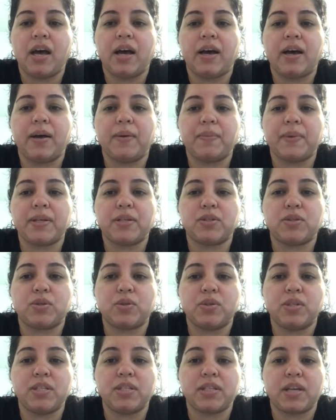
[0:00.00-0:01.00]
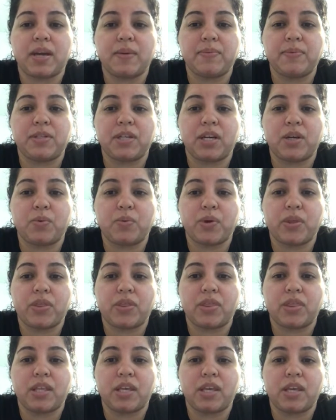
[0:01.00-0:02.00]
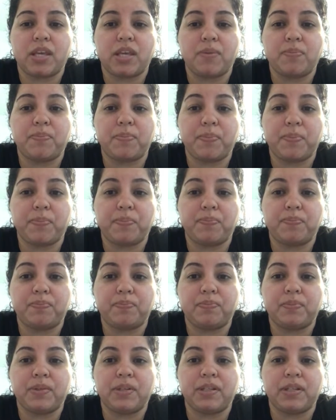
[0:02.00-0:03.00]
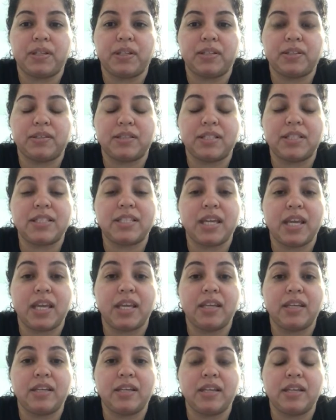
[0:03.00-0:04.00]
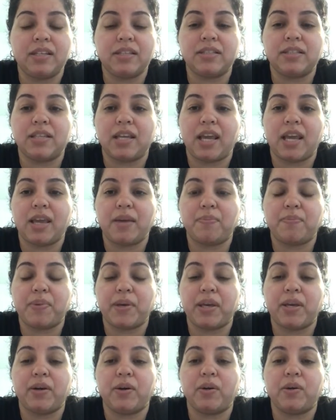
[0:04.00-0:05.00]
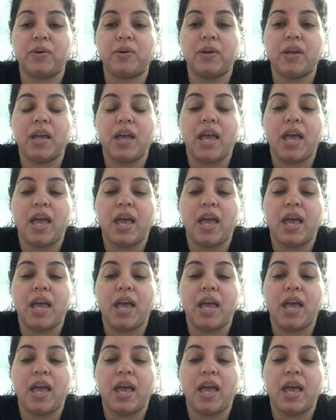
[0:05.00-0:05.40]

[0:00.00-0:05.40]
As soon as I'm done with the 10-day pill,